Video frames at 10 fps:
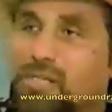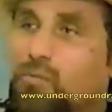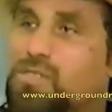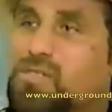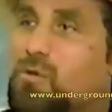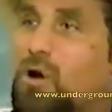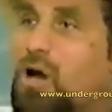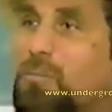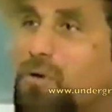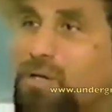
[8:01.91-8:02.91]
it was so
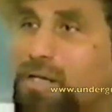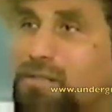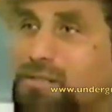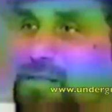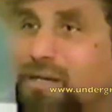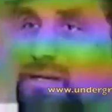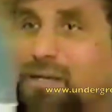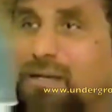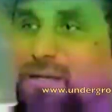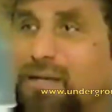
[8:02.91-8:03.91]
harmonious,
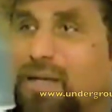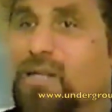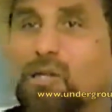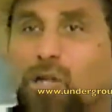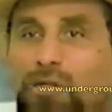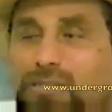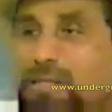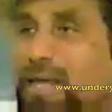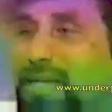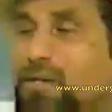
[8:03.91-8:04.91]
it
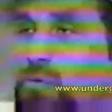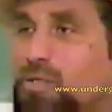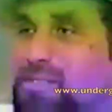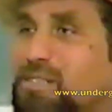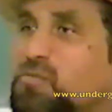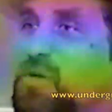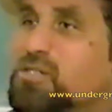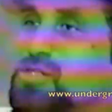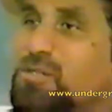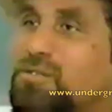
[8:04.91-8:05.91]
looked like it was
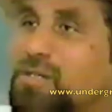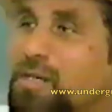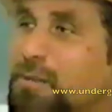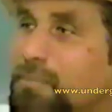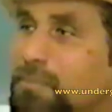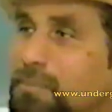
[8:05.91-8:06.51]
dysfunctional to him,